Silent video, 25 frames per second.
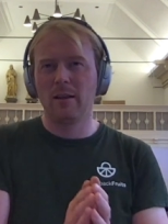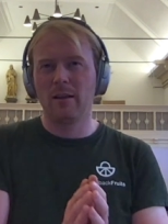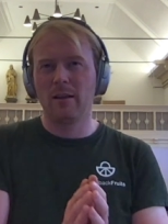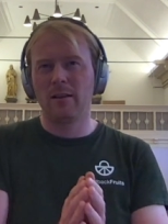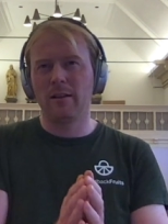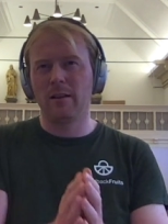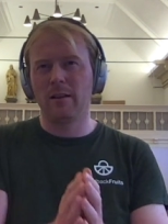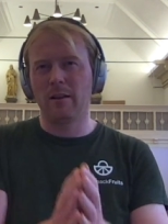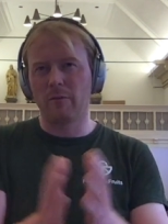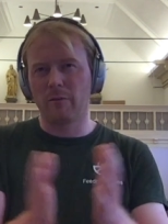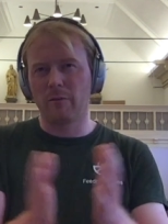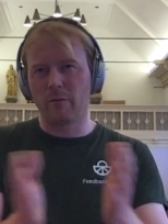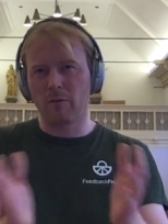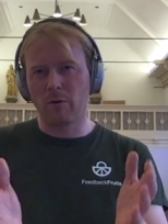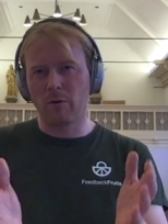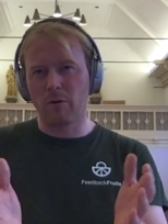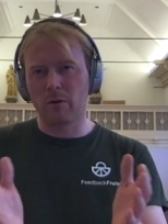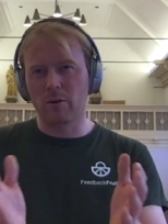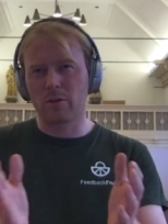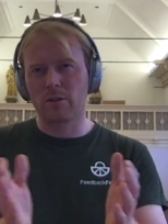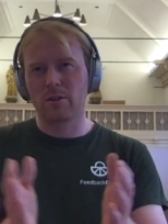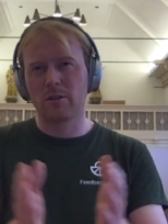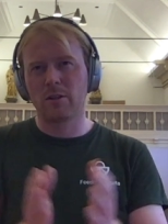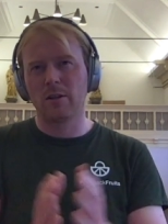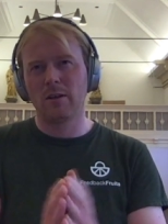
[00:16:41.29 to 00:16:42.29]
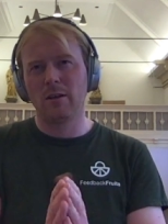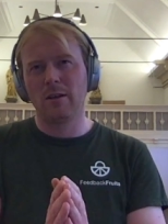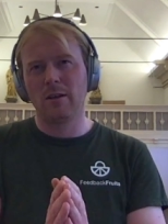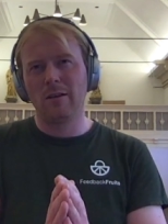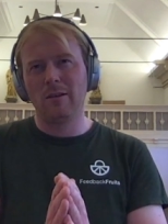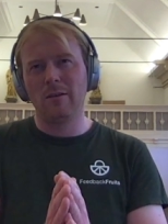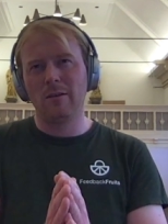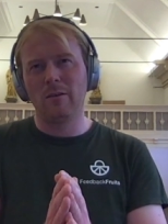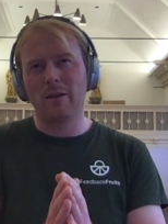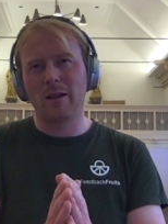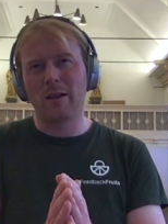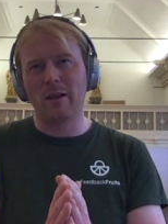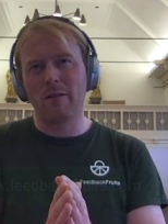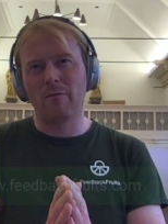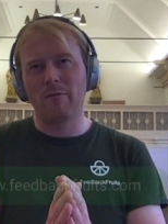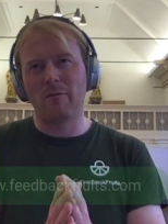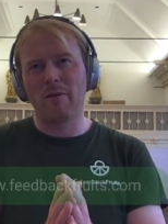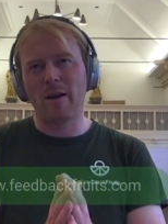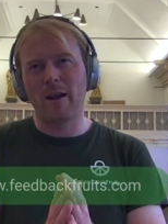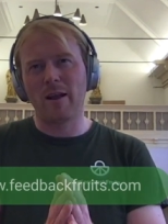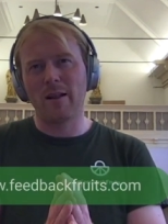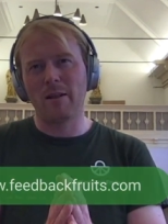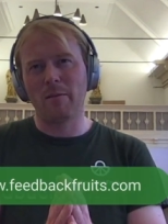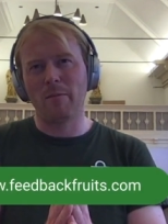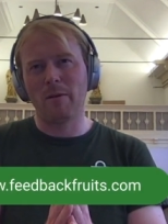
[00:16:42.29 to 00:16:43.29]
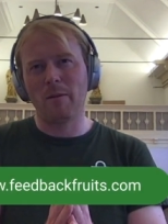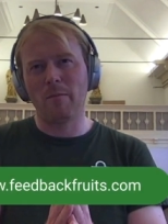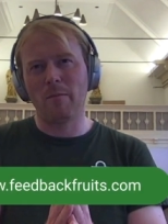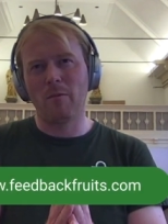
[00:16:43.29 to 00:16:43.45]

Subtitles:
then of course you can find a bit